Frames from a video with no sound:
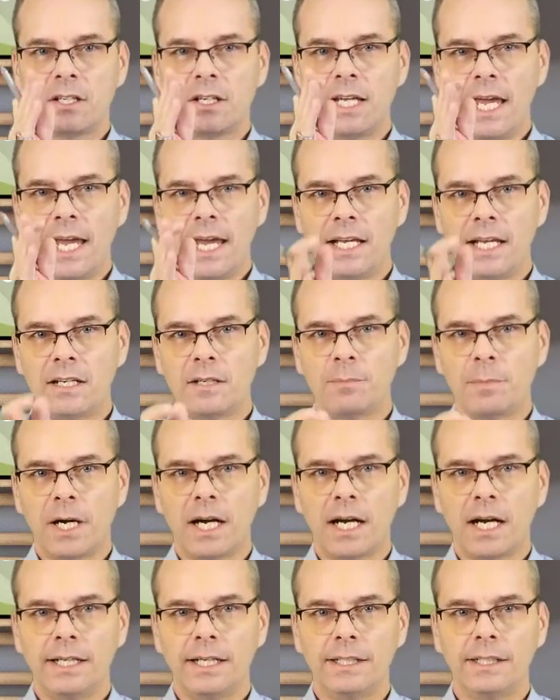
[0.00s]
gained
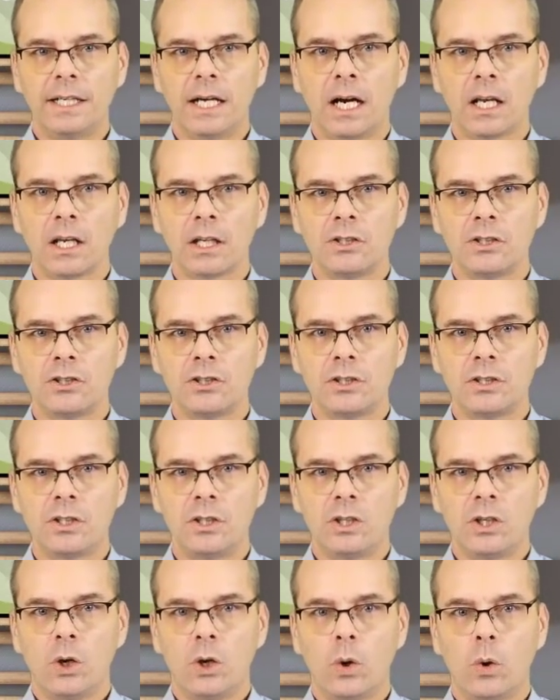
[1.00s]
by knowledge
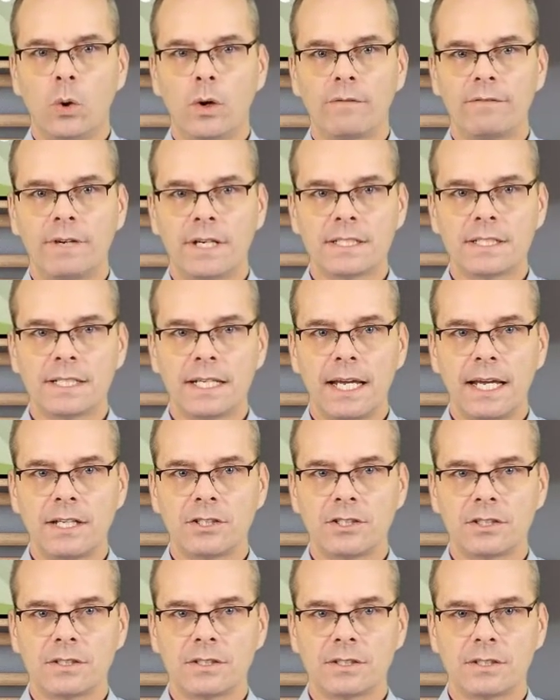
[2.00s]
or
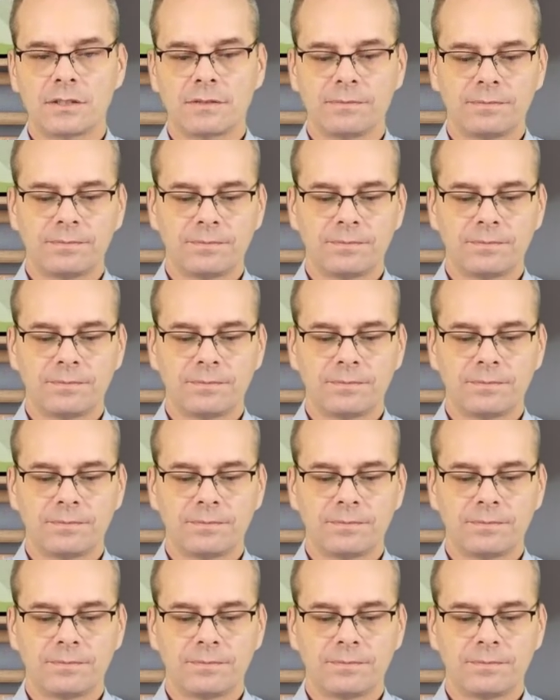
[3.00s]
investigations.